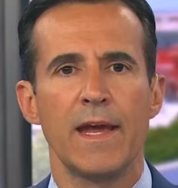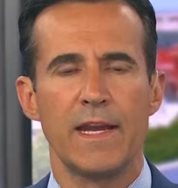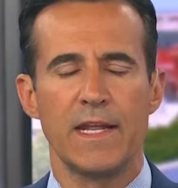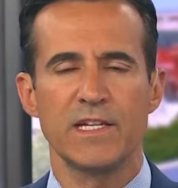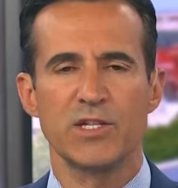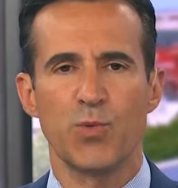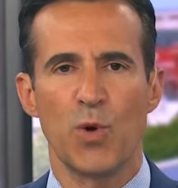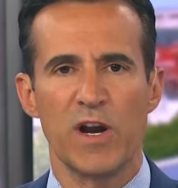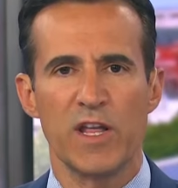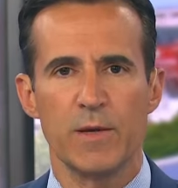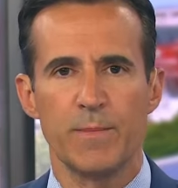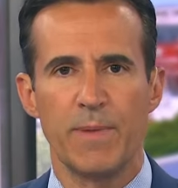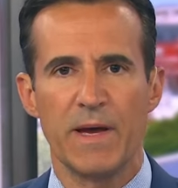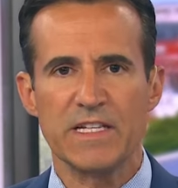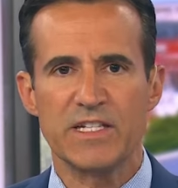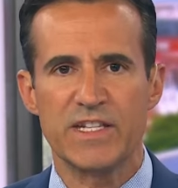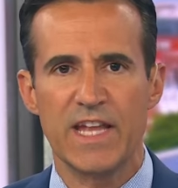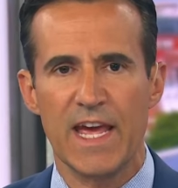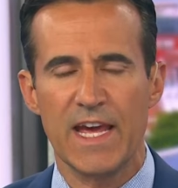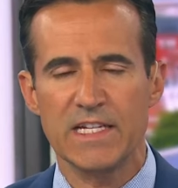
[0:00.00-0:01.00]
It is one of the
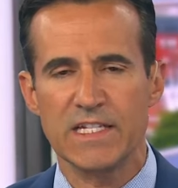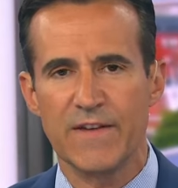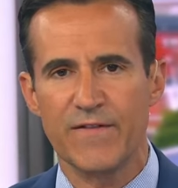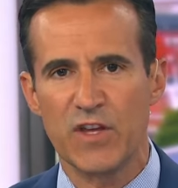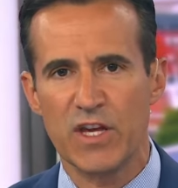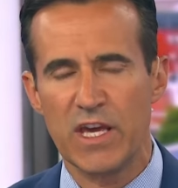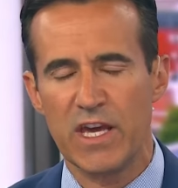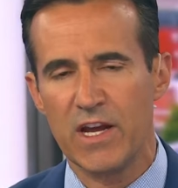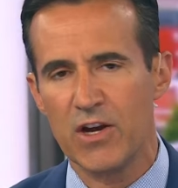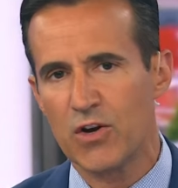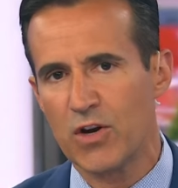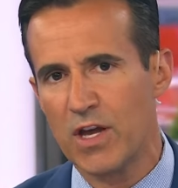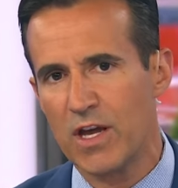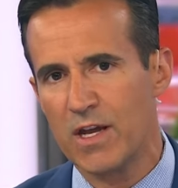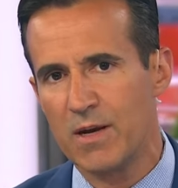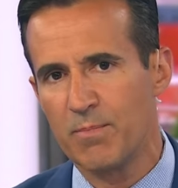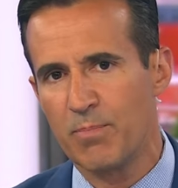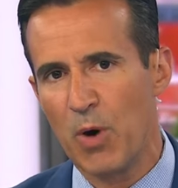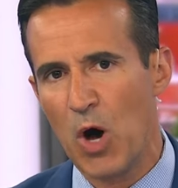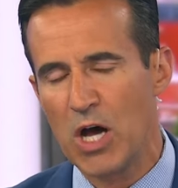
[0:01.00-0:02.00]
best days of the year
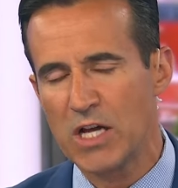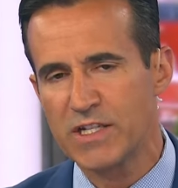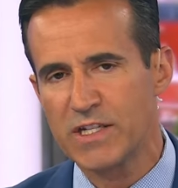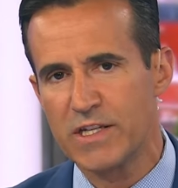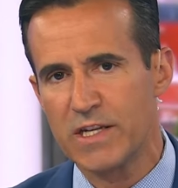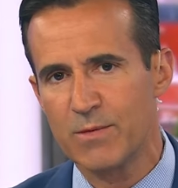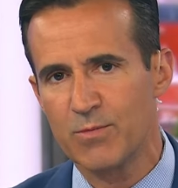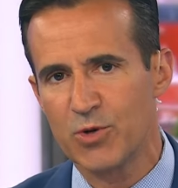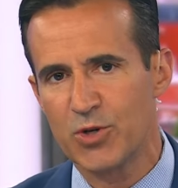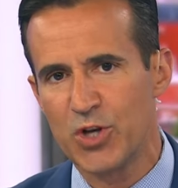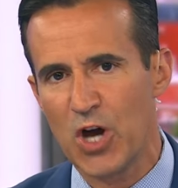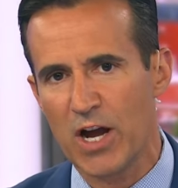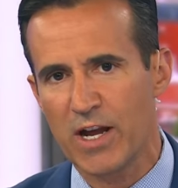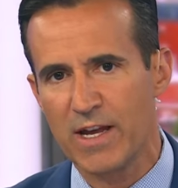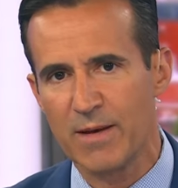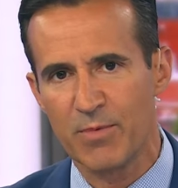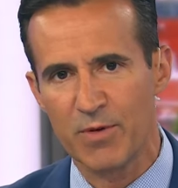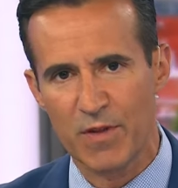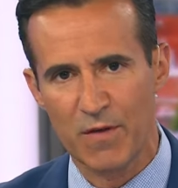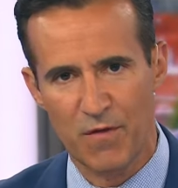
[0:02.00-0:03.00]
in Boston. We're
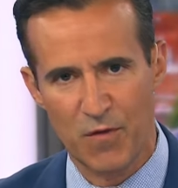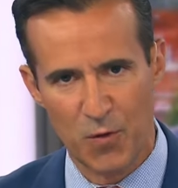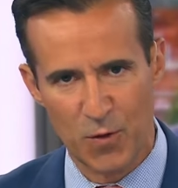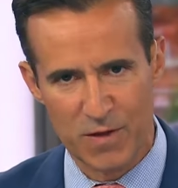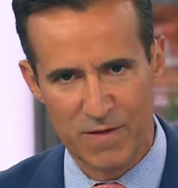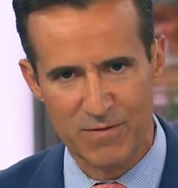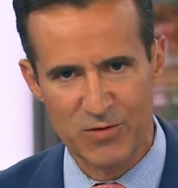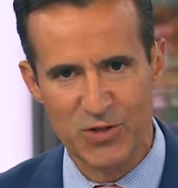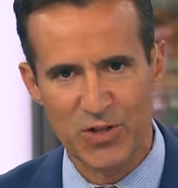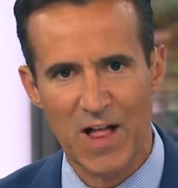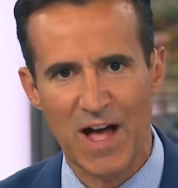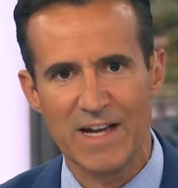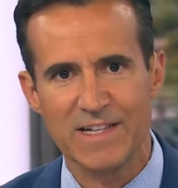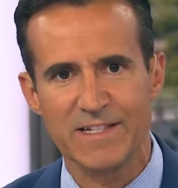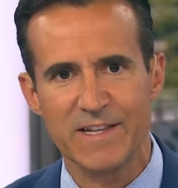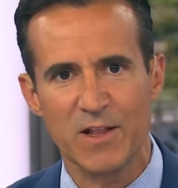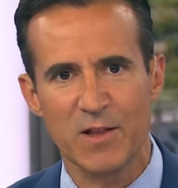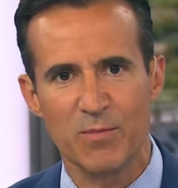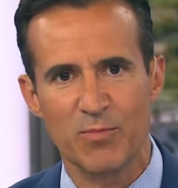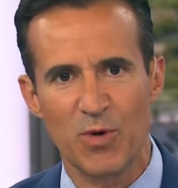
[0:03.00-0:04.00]
talking about the 4th of July
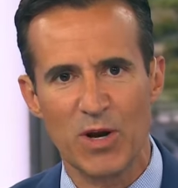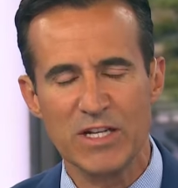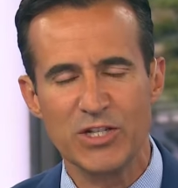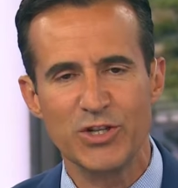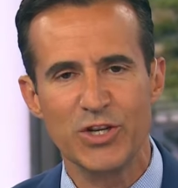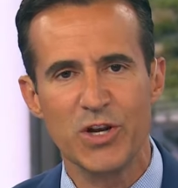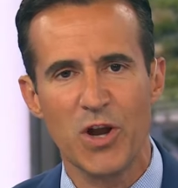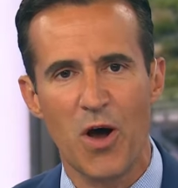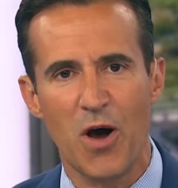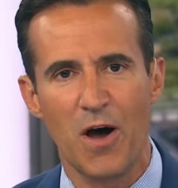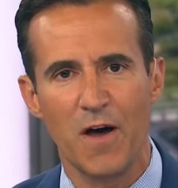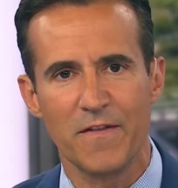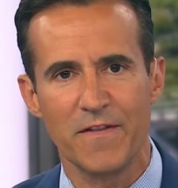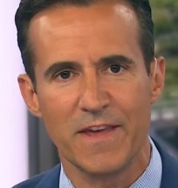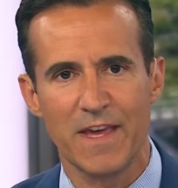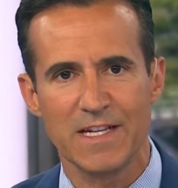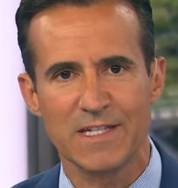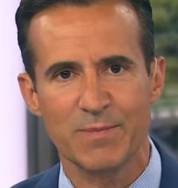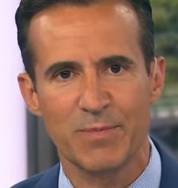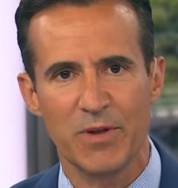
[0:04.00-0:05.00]
celebration on
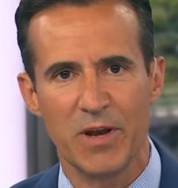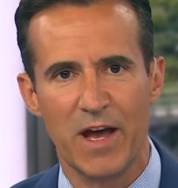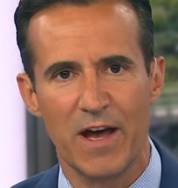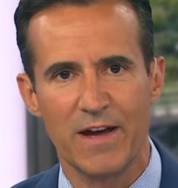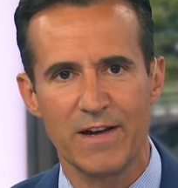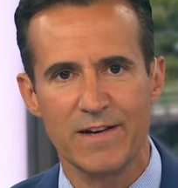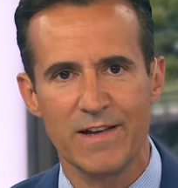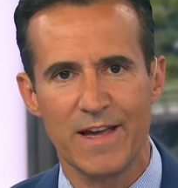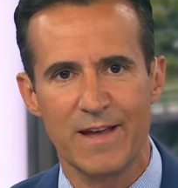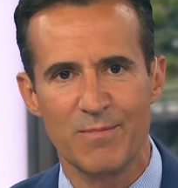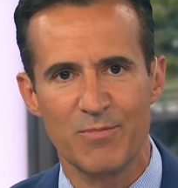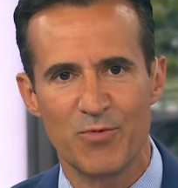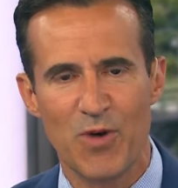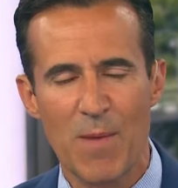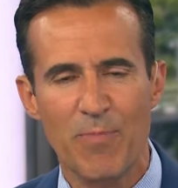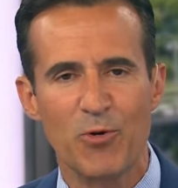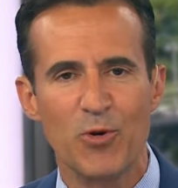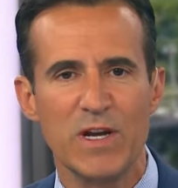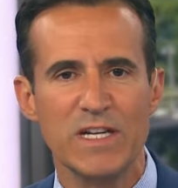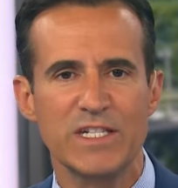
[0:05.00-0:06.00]
the Esplanade, and
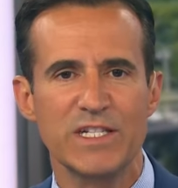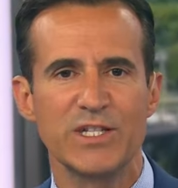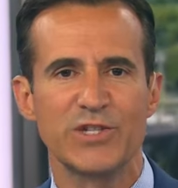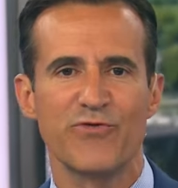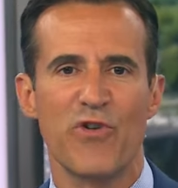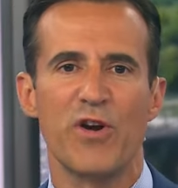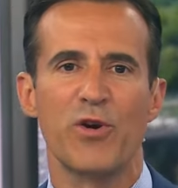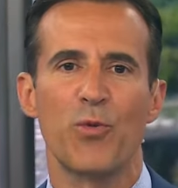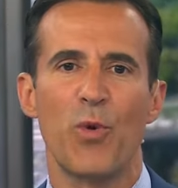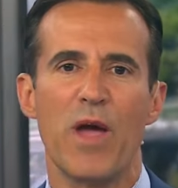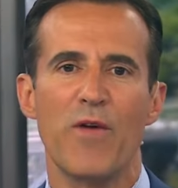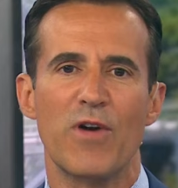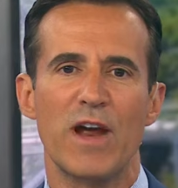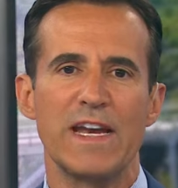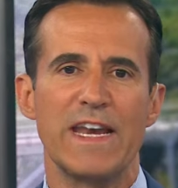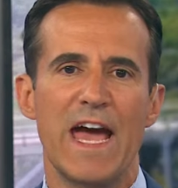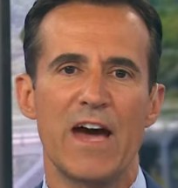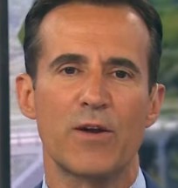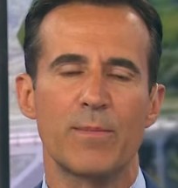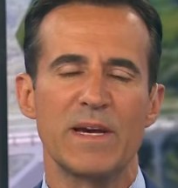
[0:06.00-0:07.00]
preparations are underway right
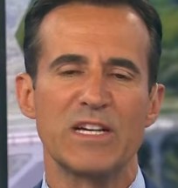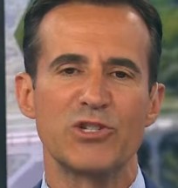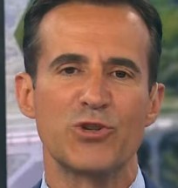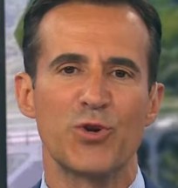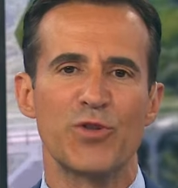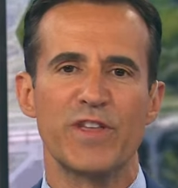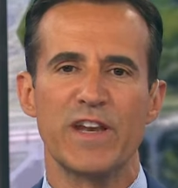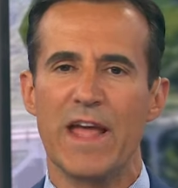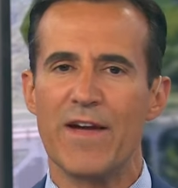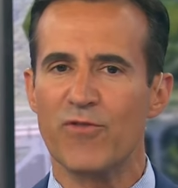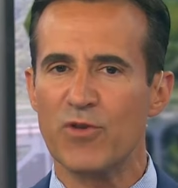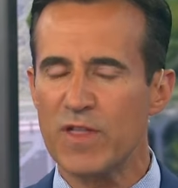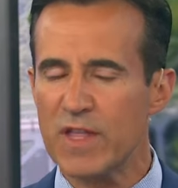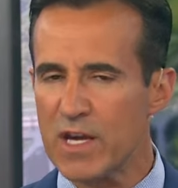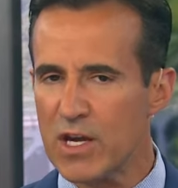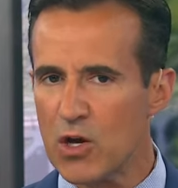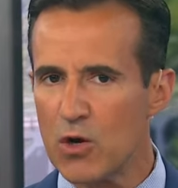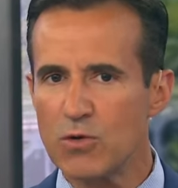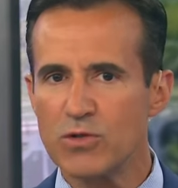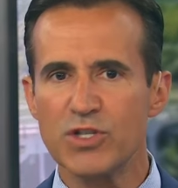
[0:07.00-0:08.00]
now to make sure that
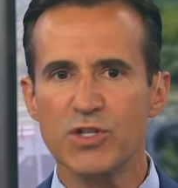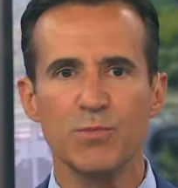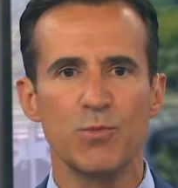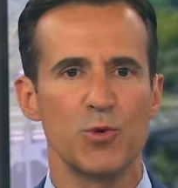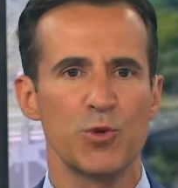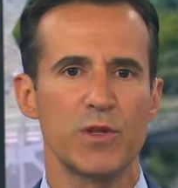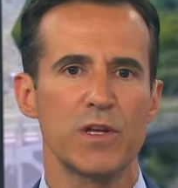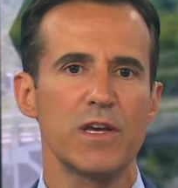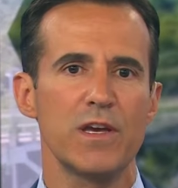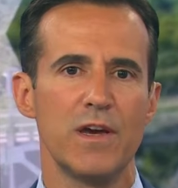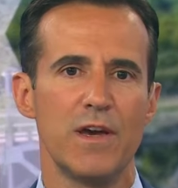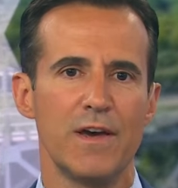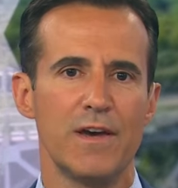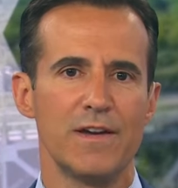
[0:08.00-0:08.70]
everything goes smoothly.